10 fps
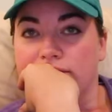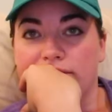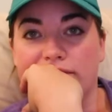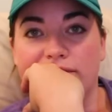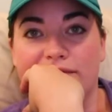
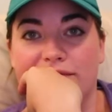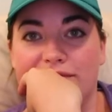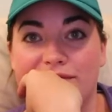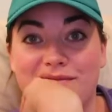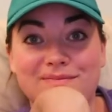
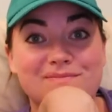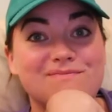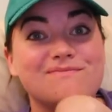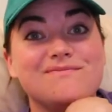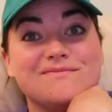
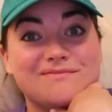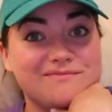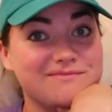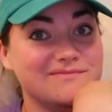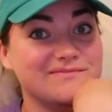
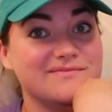(silent)